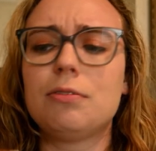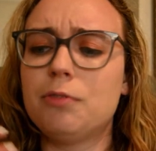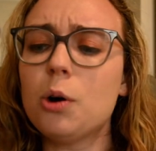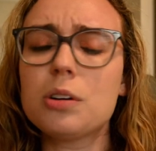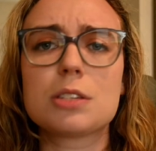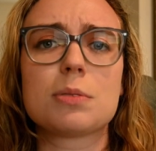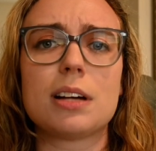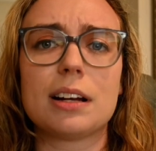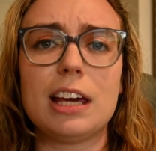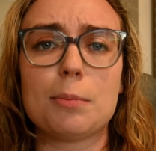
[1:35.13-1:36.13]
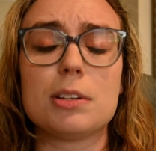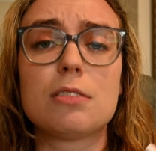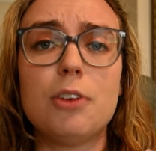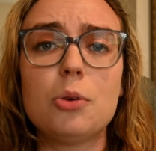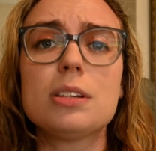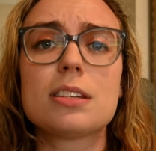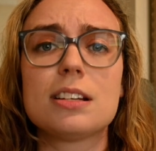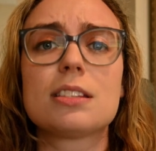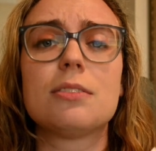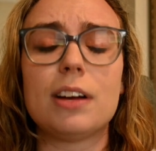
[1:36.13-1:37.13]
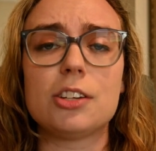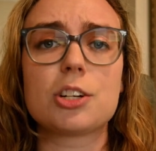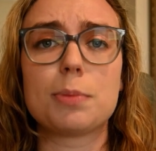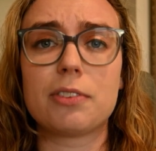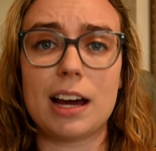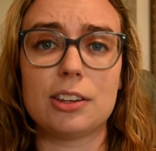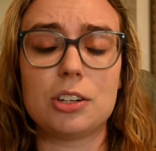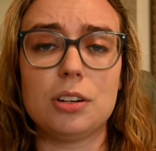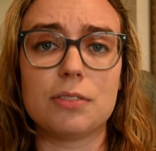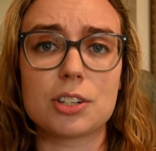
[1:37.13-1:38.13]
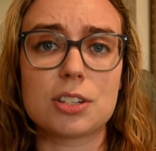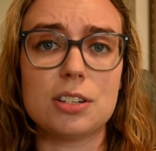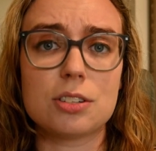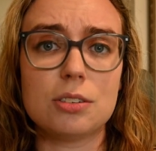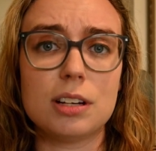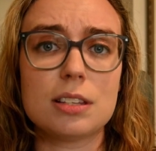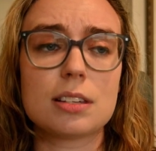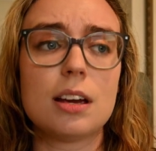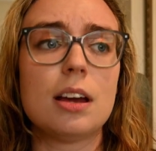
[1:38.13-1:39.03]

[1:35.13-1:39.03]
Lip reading: Focus was on campus. Focus is the Fellowship of Catholic University Students.